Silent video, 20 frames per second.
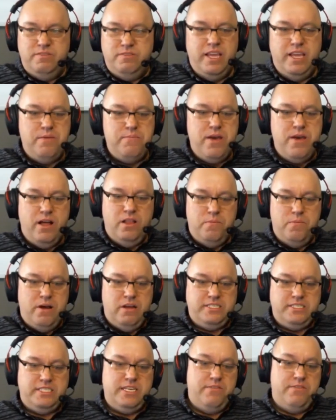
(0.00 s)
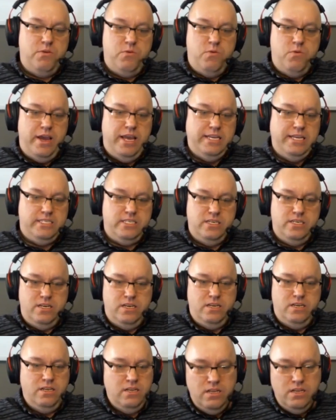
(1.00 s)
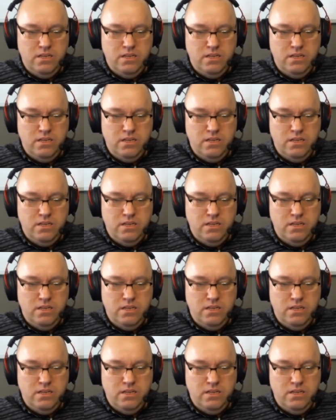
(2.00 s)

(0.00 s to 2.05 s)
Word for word: email about seven ways to,